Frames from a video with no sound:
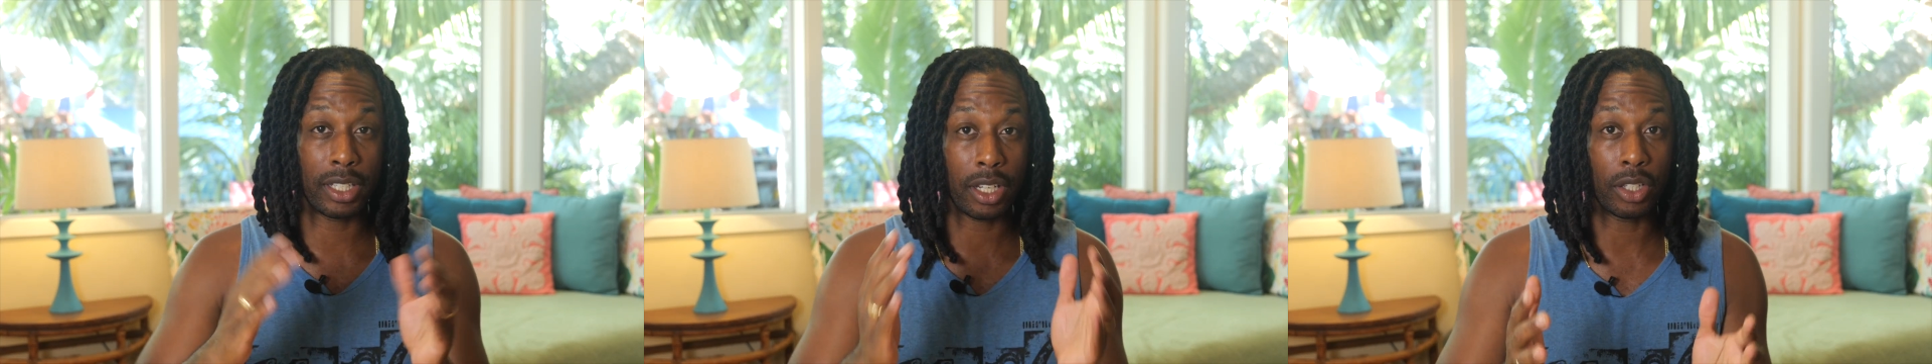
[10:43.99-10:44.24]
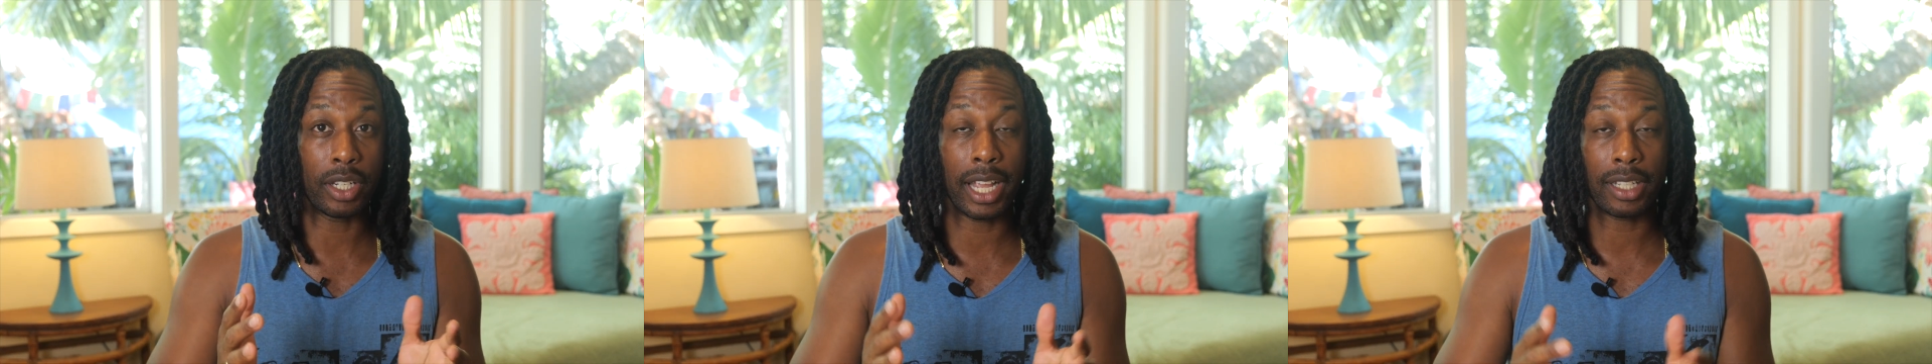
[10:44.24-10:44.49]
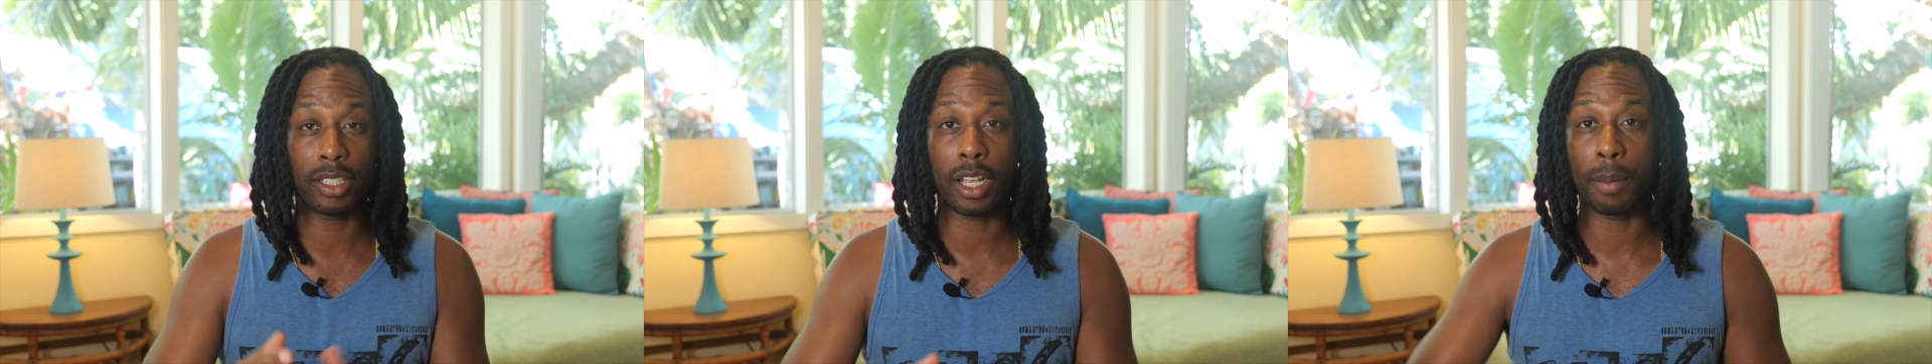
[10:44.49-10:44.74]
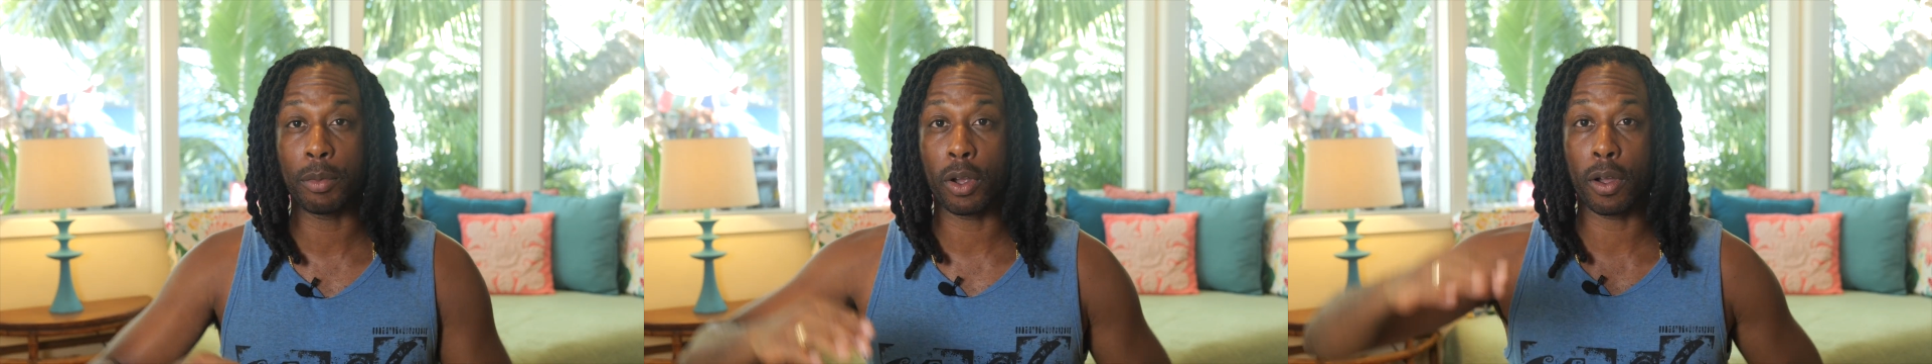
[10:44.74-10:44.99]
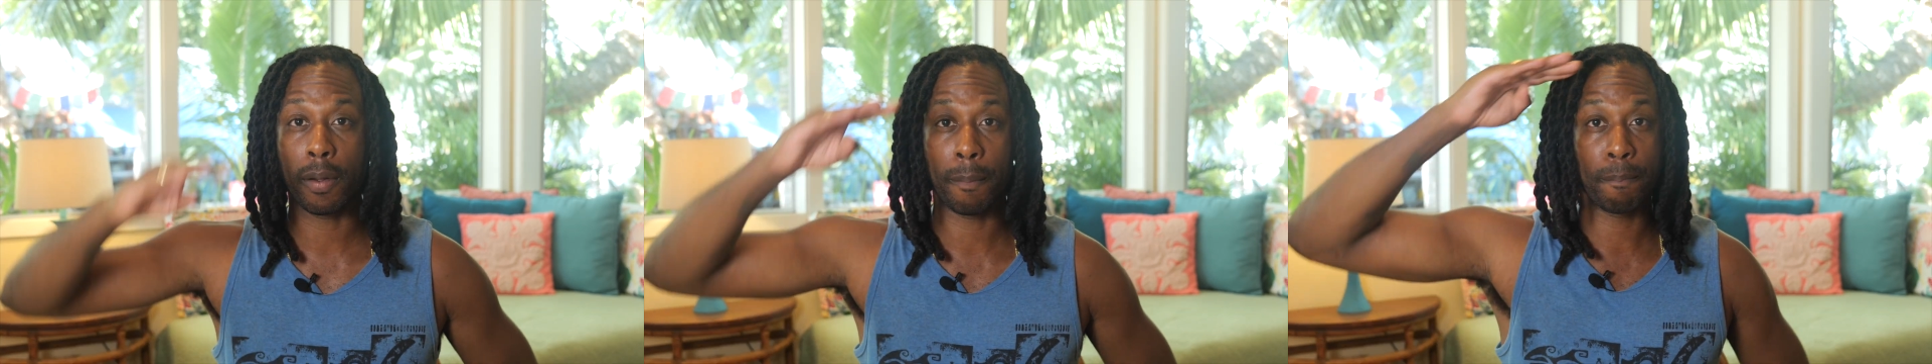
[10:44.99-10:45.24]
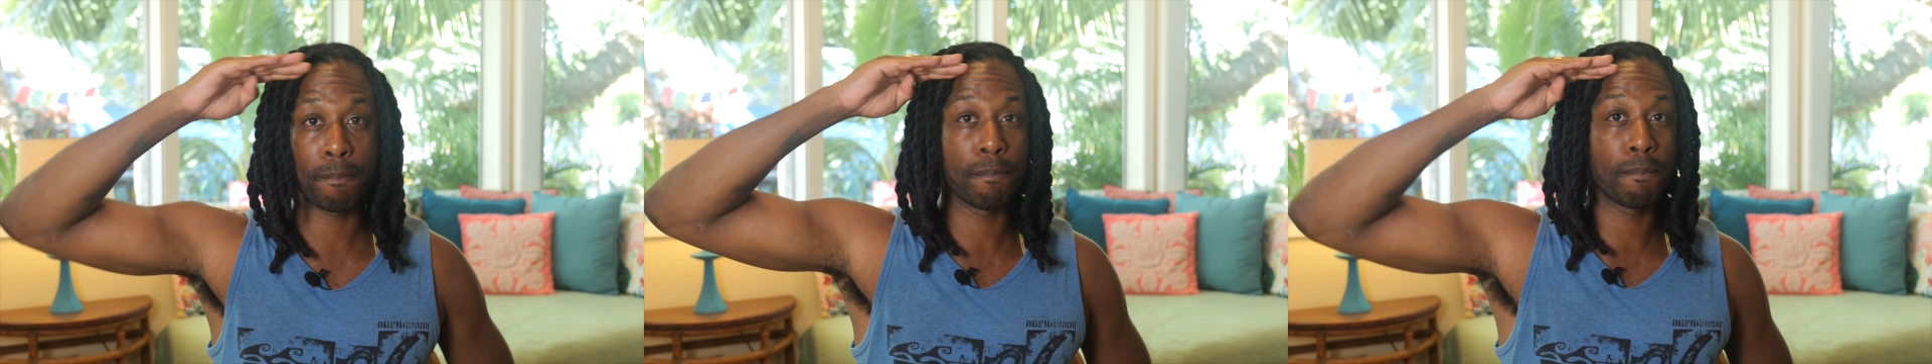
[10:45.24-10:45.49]
Until the next time, y'all.
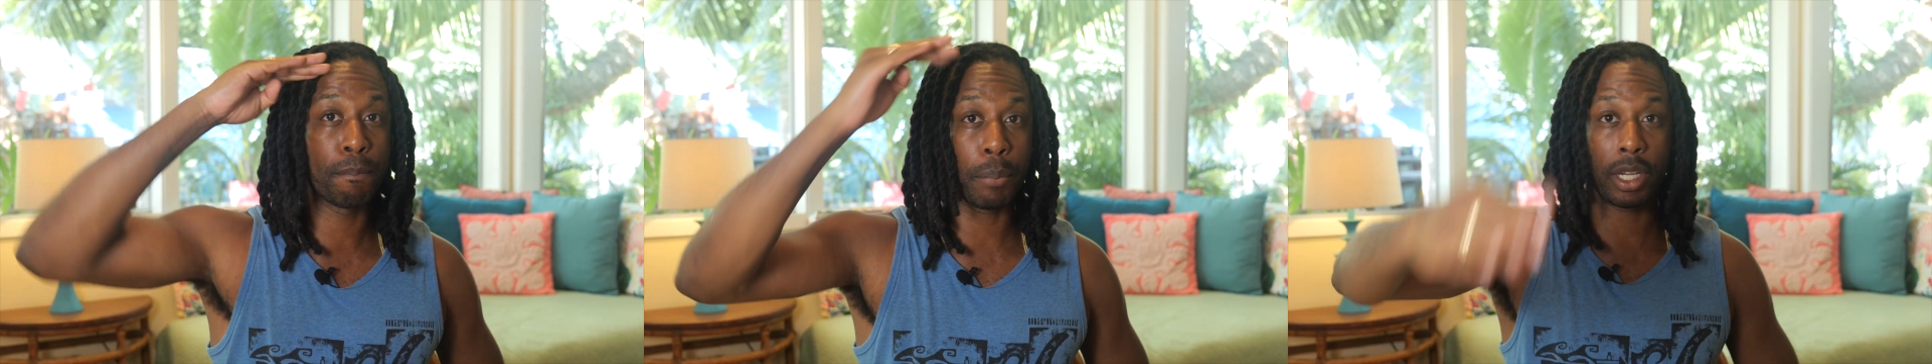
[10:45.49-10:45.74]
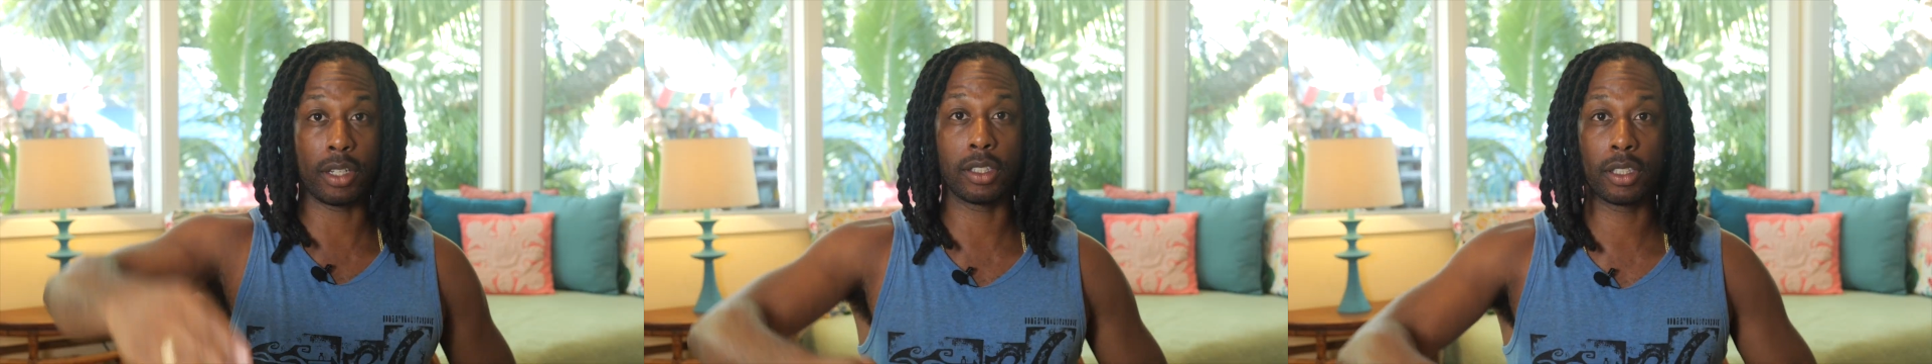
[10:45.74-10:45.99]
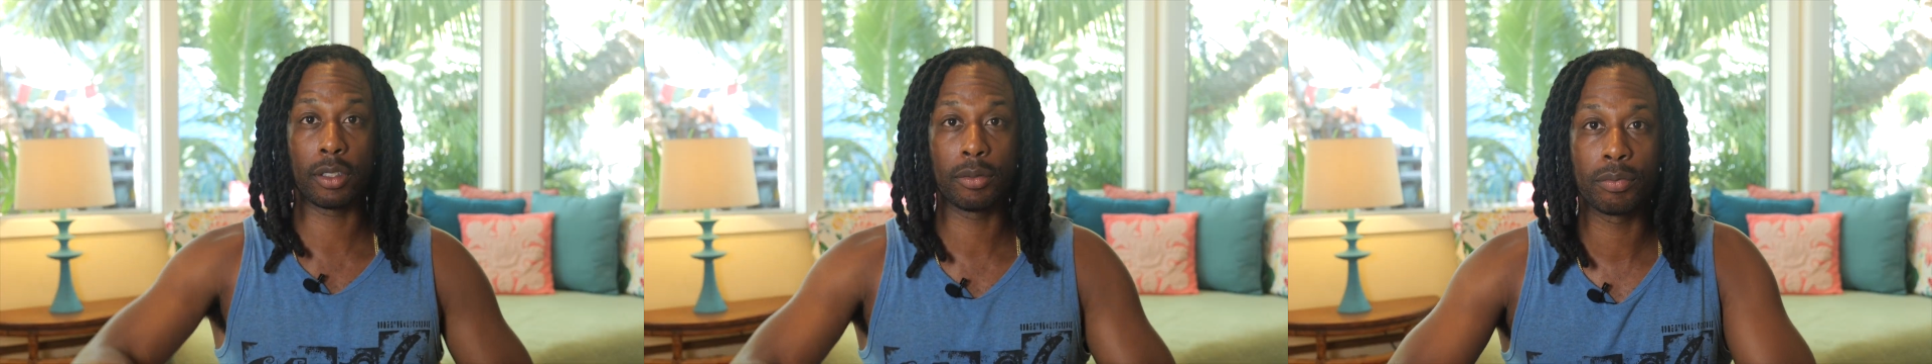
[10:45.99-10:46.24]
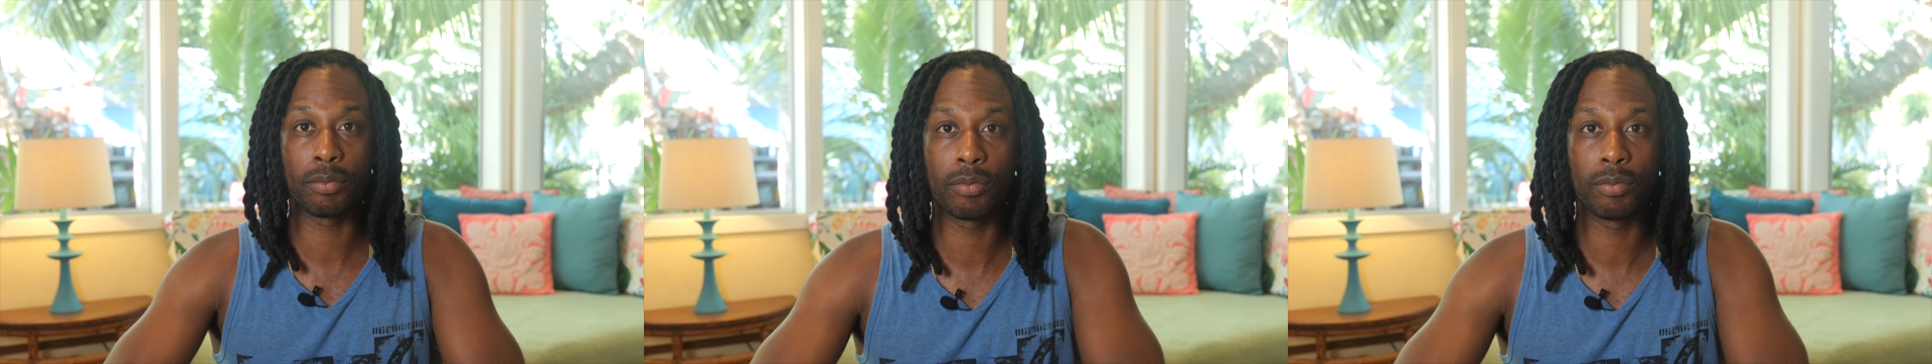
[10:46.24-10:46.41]
Peace.